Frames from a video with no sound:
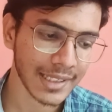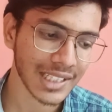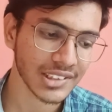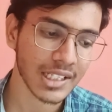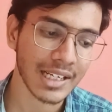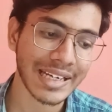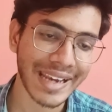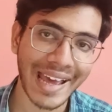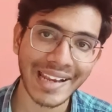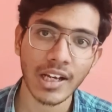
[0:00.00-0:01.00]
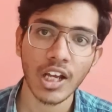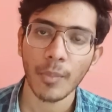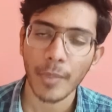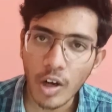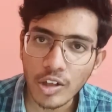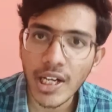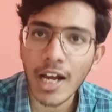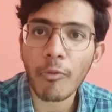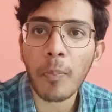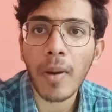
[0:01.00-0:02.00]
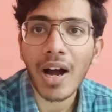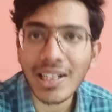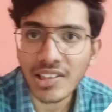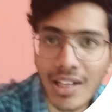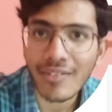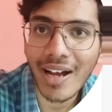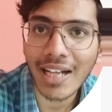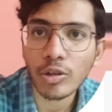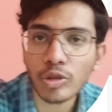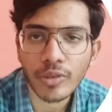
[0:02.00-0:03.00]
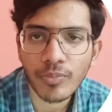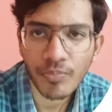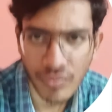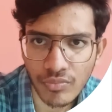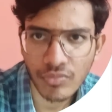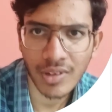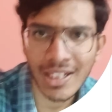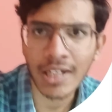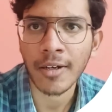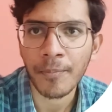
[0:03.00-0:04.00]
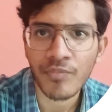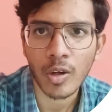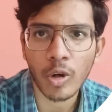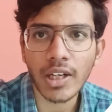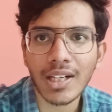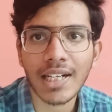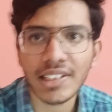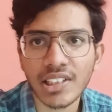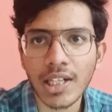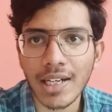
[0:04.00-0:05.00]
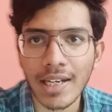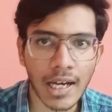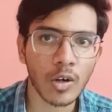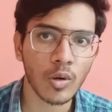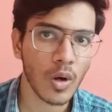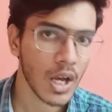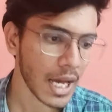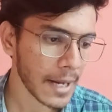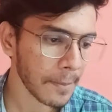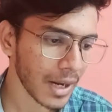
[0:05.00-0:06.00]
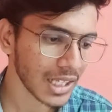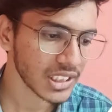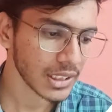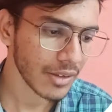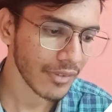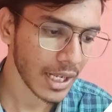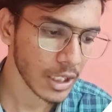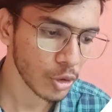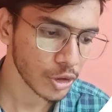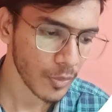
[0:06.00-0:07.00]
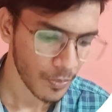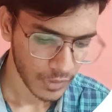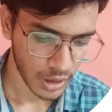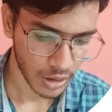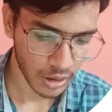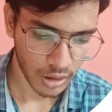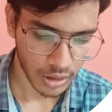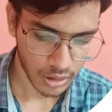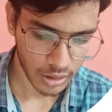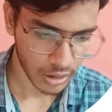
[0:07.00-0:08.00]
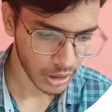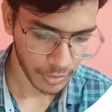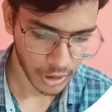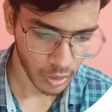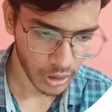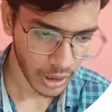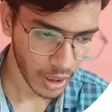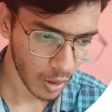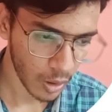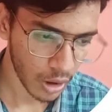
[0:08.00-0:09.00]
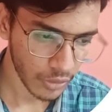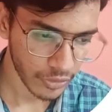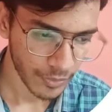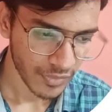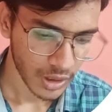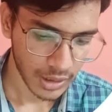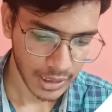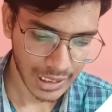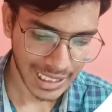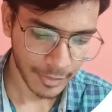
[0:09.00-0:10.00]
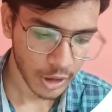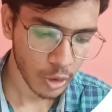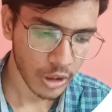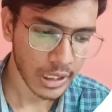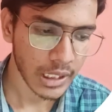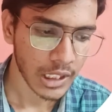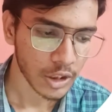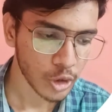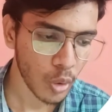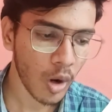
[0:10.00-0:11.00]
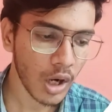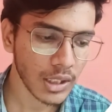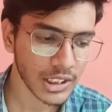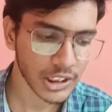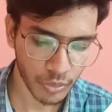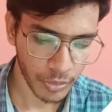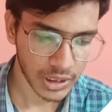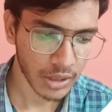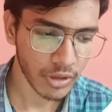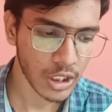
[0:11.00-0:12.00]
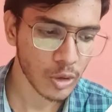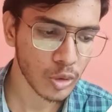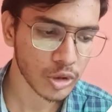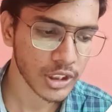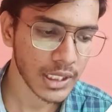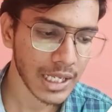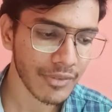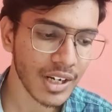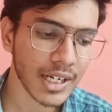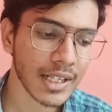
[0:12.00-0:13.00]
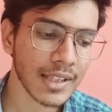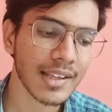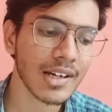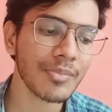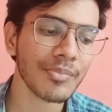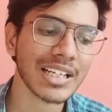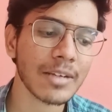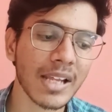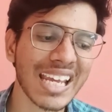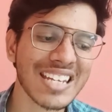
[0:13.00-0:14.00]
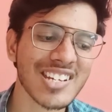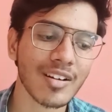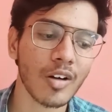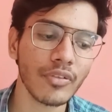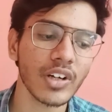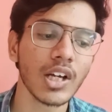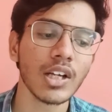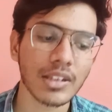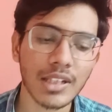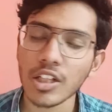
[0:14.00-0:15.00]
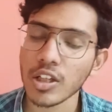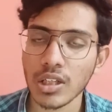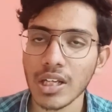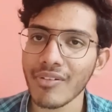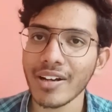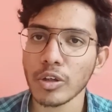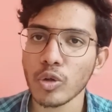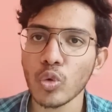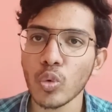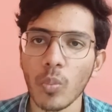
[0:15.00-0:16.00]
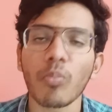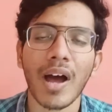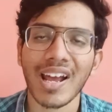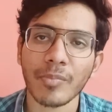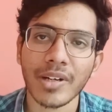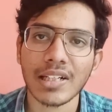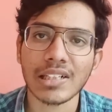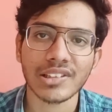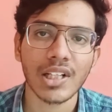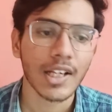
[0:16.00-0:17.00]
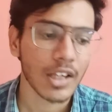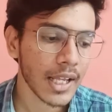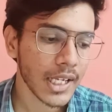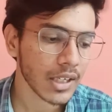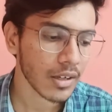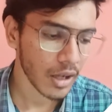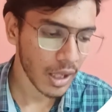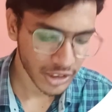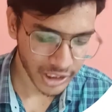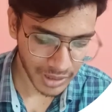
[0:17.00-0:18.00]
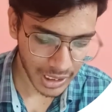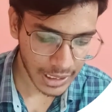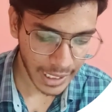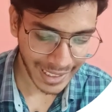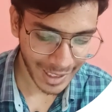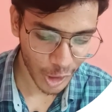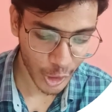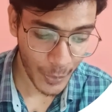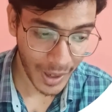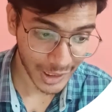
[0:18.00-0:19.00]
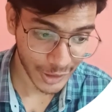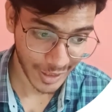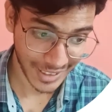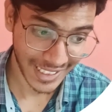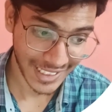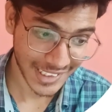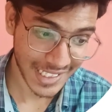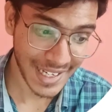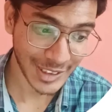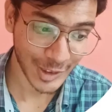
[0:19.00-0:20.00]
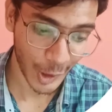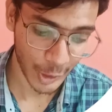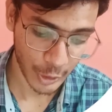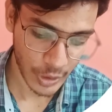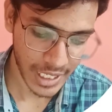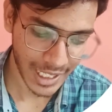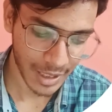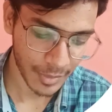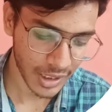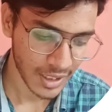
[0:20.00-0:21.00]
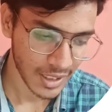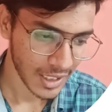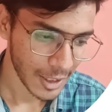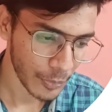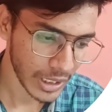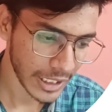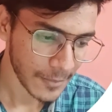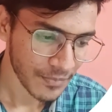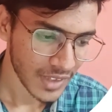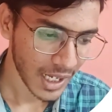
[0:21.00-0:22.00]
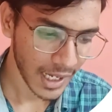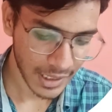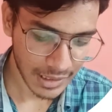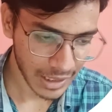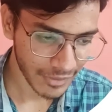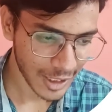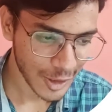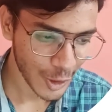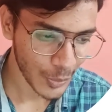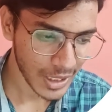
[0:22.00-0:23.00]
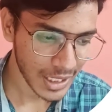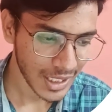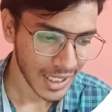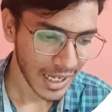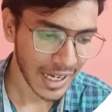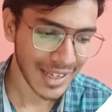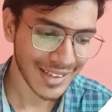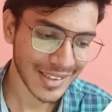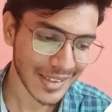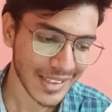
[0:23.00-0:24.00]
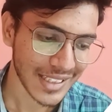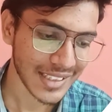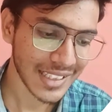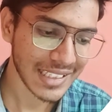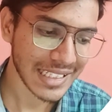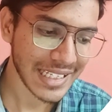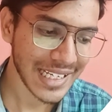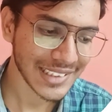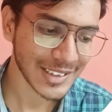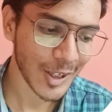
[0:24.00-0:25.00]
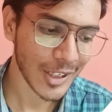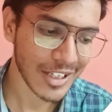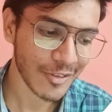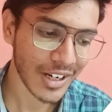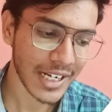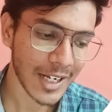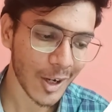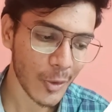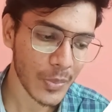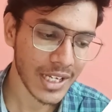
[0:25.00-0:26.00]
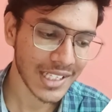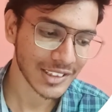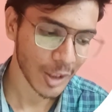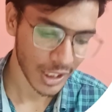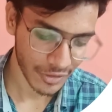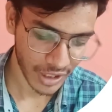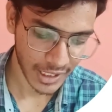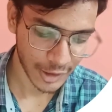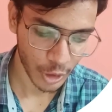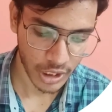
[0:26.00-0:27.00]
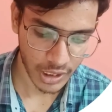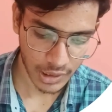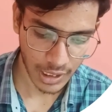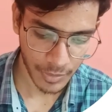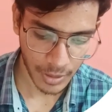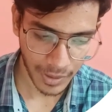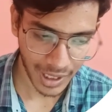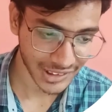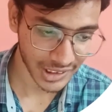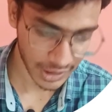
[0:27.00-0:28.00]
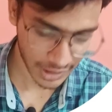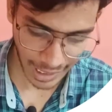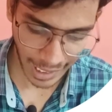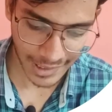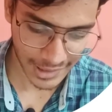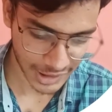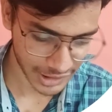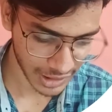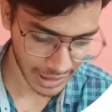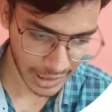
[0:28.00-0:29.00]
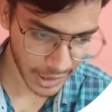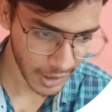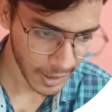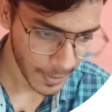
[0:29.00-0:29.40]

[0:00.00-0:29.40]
has written nan because I have passed the values none. Okay, let's say that now I am passing the values mul of 10 comma 20. So what this method will do is that it will return the multiplication of the given two parameters. Like similarly I can also pass like strings also, a comma b, and it will show me error that a is not defined or b is not defined. So here let me pass characters a